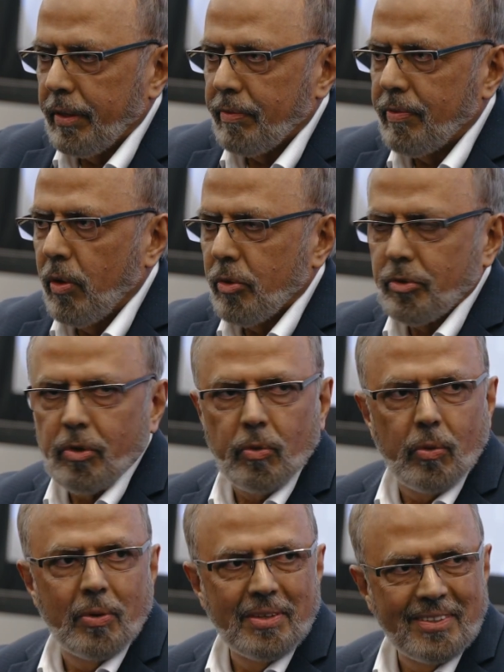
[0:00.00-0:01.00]
folks
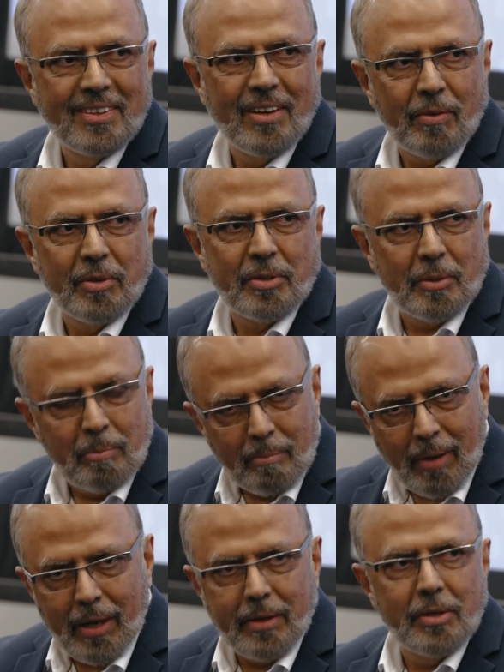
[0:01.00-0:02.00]
who obviously
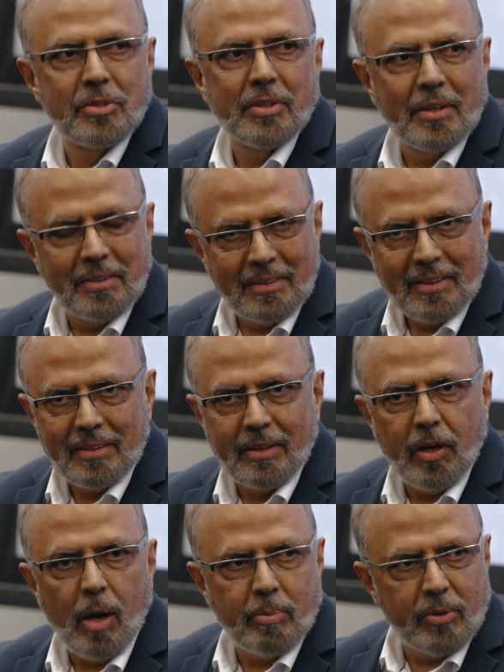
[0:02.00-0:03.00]
manage
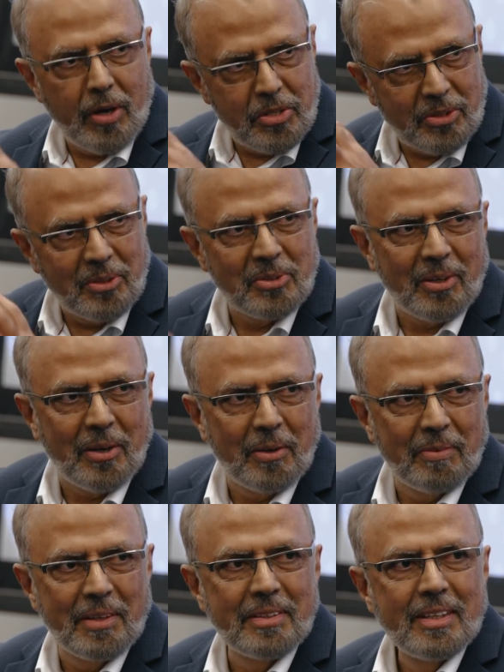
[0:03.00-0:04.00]
the operational side
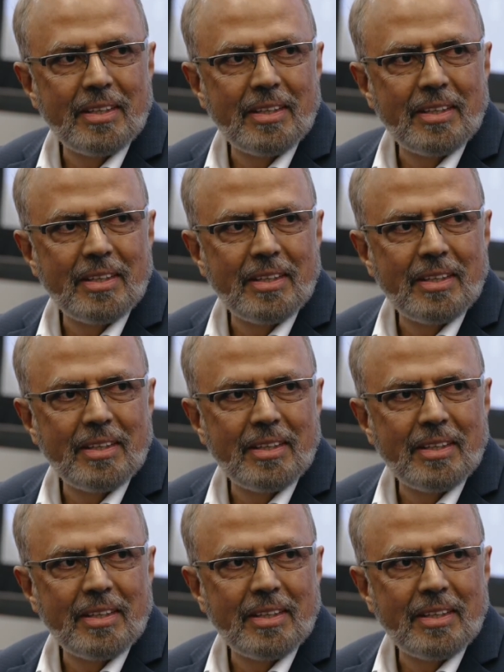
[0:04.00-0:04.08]
of it.